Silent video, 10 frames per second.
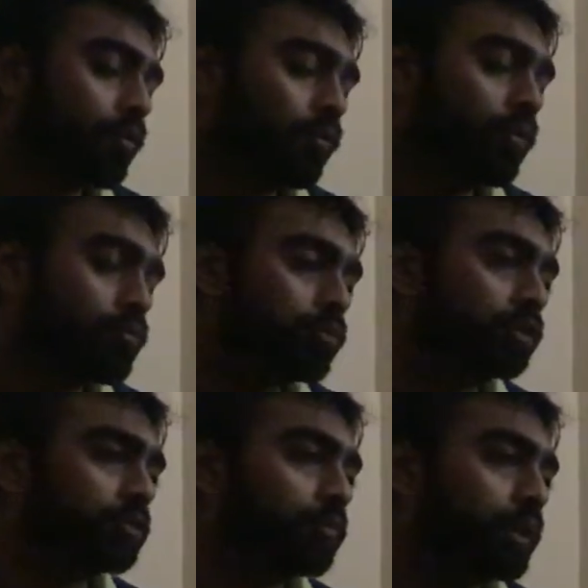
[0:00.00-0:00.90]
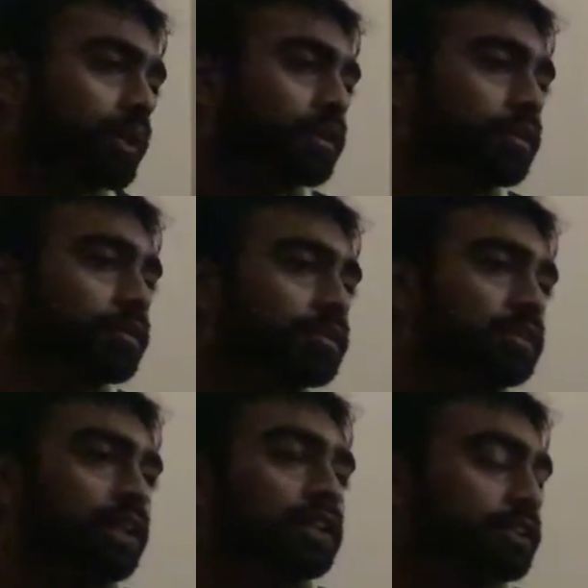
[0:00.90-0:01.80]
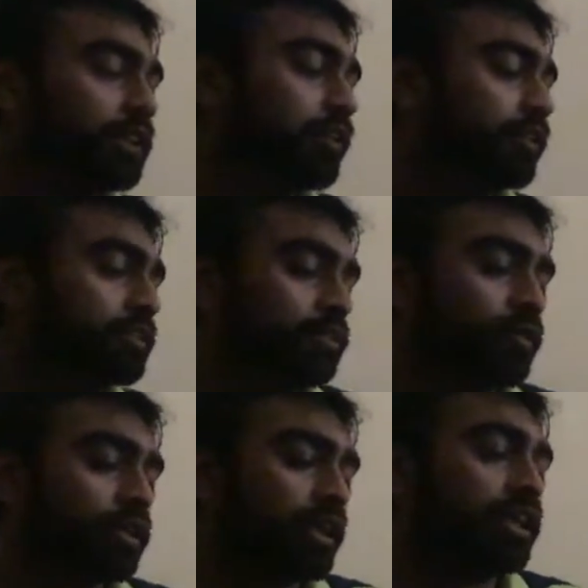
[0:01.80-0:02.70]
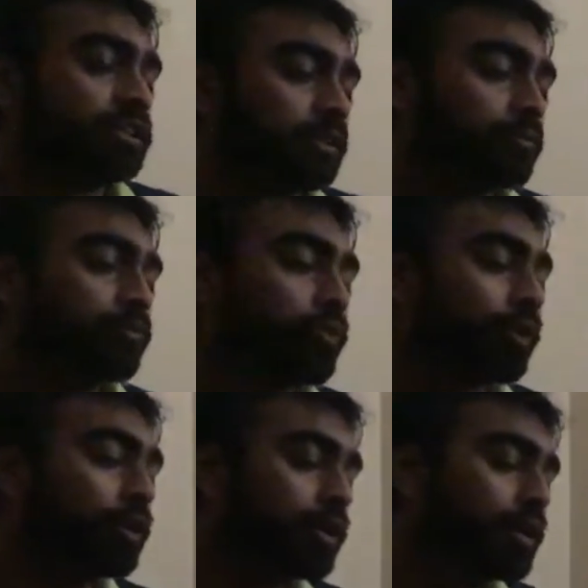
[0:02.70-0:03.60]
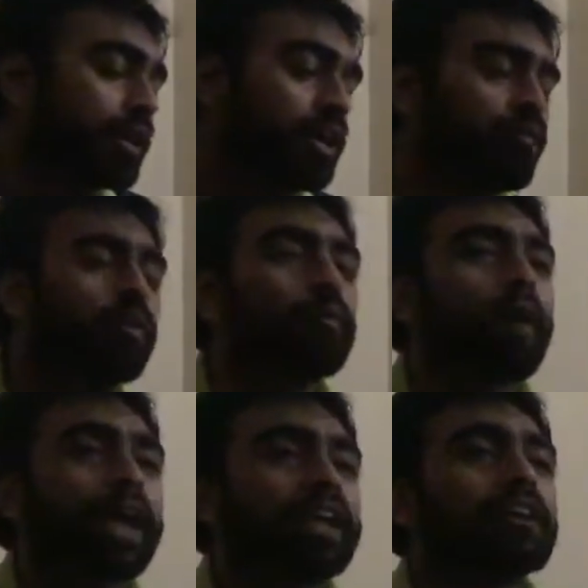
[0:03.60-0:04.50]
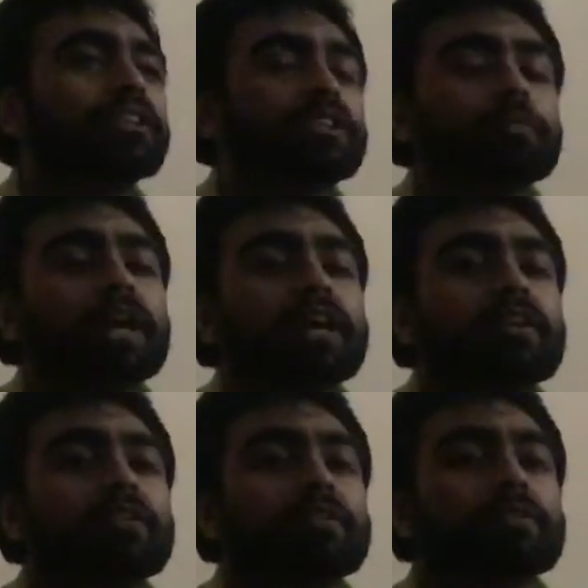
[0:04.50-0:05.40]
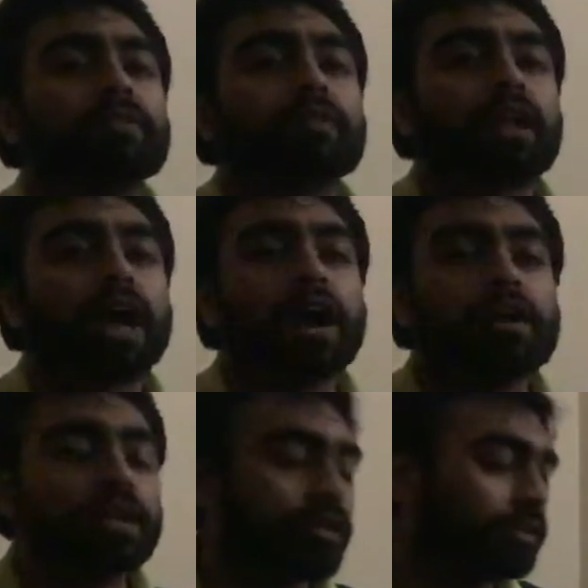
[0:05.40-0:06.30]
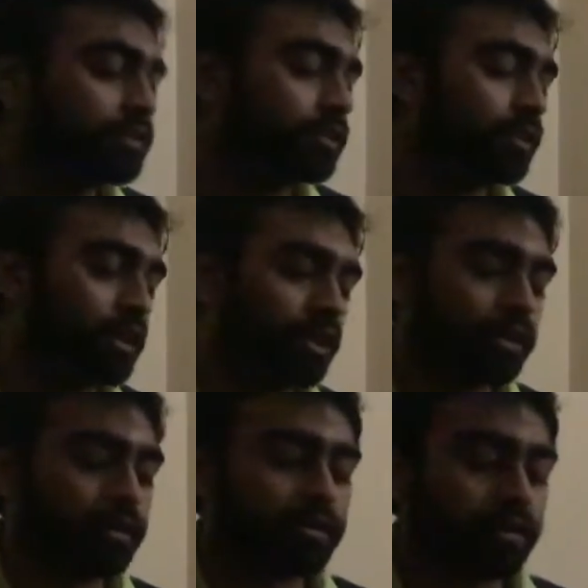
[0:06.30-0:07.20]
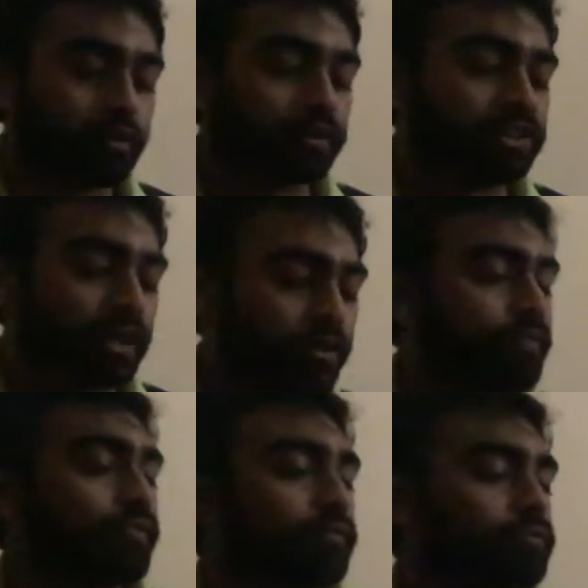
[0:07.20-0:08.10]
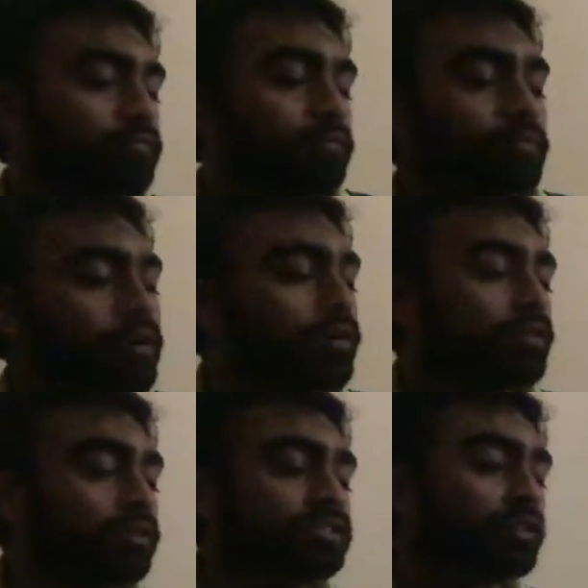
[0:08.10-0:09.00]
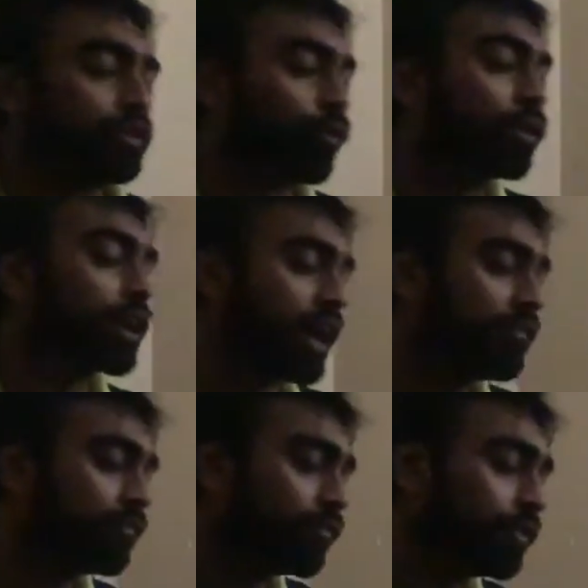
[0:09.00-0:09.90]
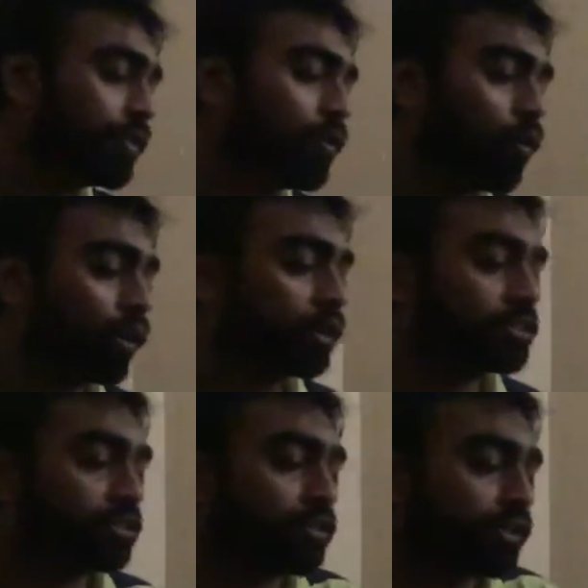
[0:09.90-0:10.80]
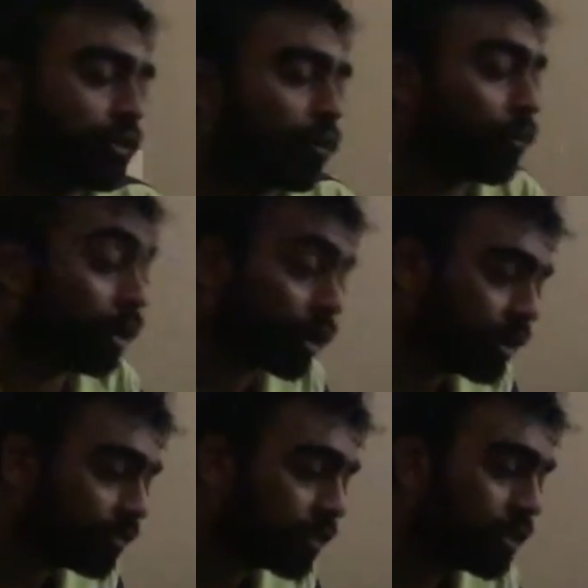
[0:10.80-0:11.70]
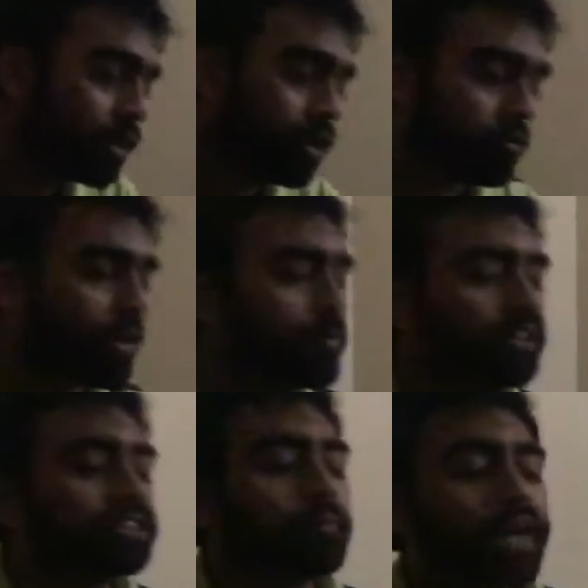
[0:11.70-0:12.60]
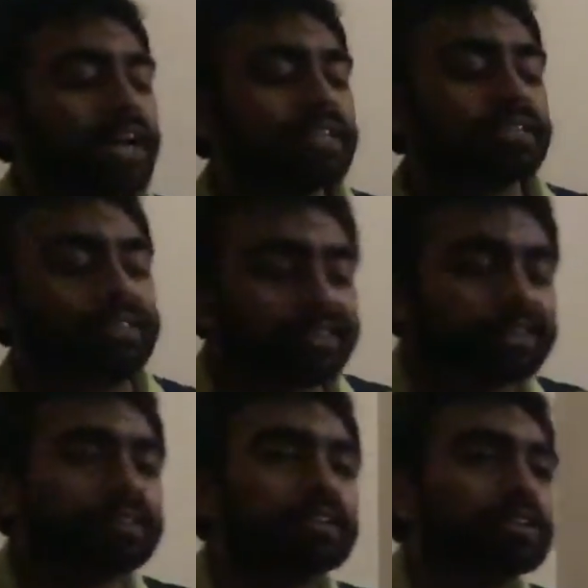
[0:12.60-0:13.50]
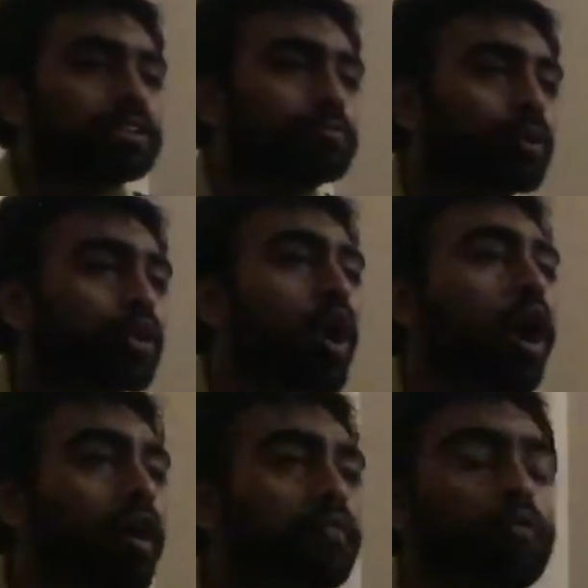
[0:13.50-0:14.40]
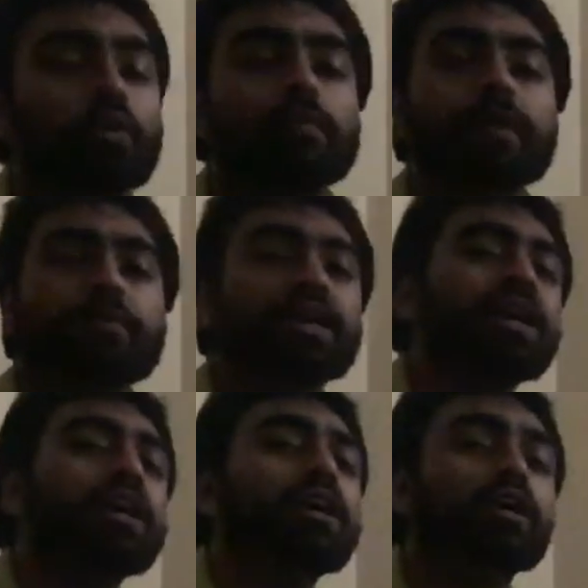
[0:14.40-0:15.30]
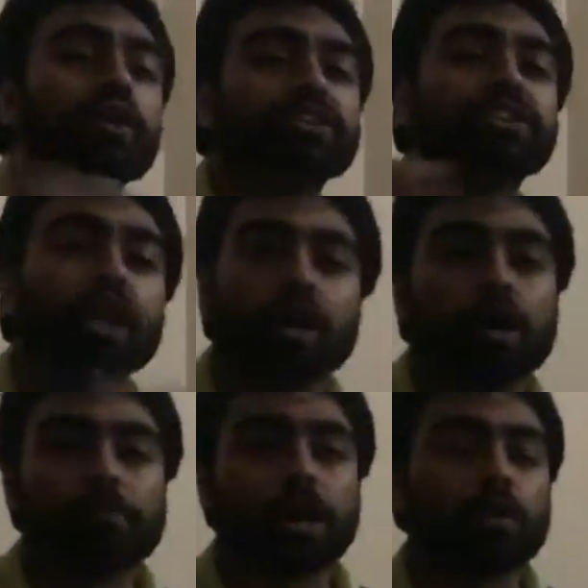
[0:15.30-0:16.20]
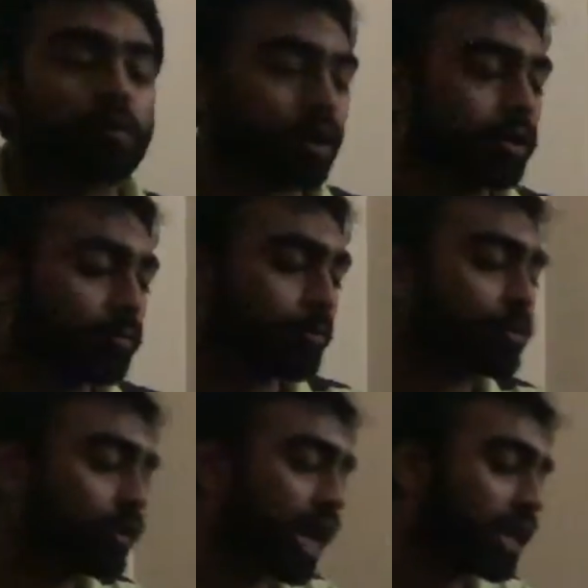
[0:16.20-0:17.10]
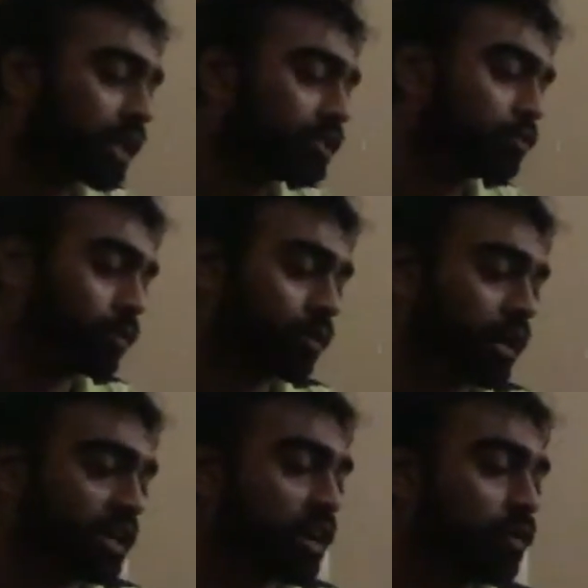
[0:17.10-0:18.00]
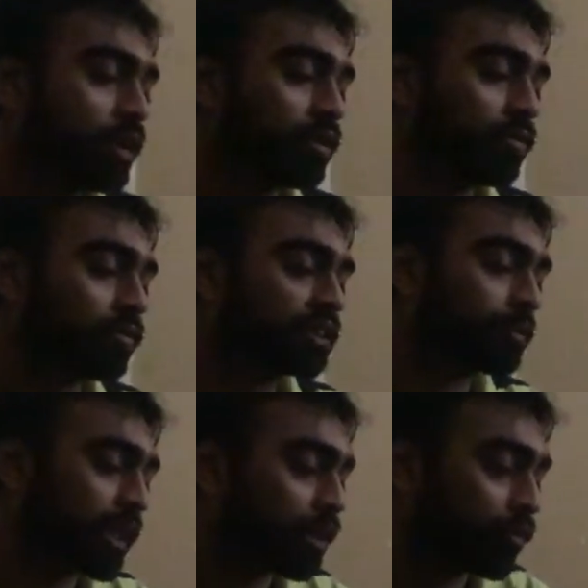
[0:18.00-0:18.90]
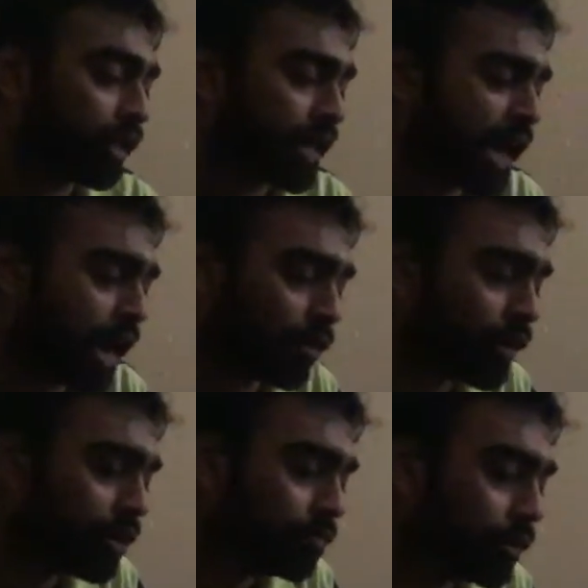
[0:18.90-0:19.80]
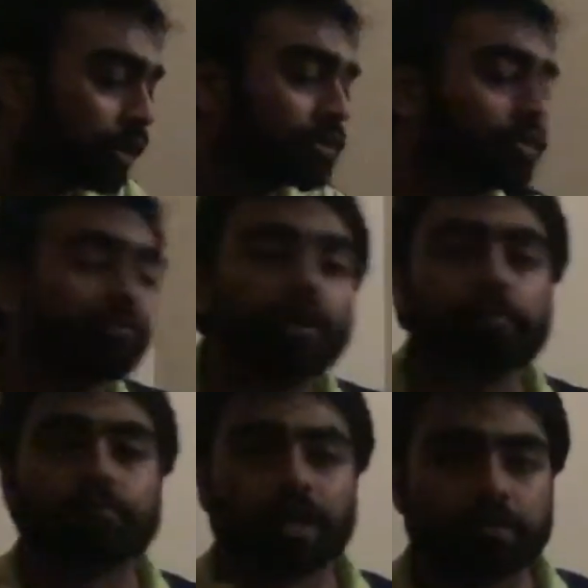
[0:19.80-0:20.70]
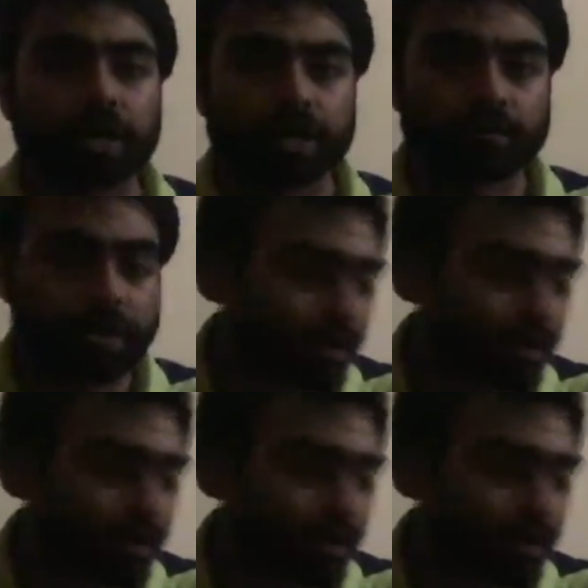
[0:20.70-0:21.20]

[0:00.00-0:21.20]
What was my Sagittarius throwing their hands up for? You were waiting on some kind of clarity concerning yourself, concerning your life, or concerning your work life. Maybe some kind of decision is put off, or maybe you're stuck about work. Maybe you can't get to work right now, and that's making you really angry because you're very money-minded right